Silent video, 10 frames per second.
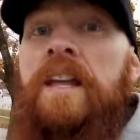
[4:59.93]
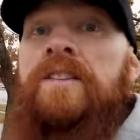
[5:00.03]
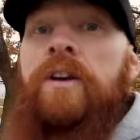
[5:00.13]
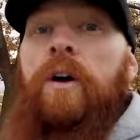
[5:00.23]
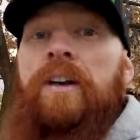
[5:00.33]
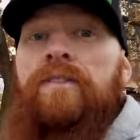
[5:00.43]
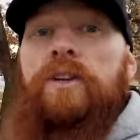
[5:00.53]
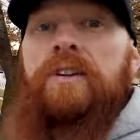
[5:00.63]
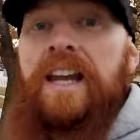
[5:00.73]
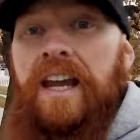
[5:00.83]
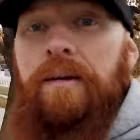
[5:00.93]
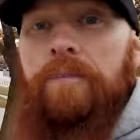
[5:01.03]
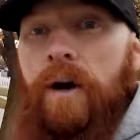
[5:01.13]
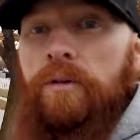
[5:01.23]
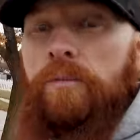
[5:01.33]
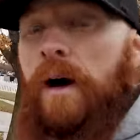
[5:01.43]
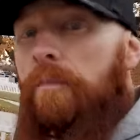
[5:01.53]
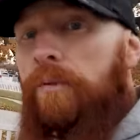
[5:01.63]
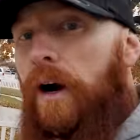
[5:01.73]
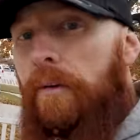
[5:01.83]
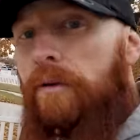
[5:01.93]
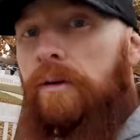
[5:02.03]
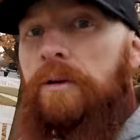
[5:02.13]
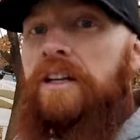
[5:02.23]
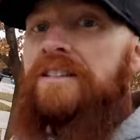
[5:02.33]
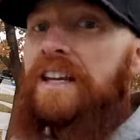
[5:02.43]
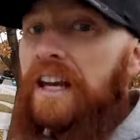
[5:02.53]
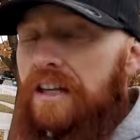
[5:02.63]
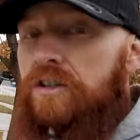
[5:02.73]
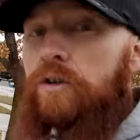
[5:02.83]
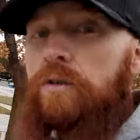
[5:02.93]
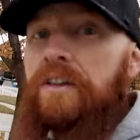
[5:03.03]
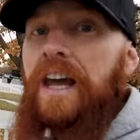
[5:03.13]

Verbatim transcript: So if you can't mow them up properly because they get too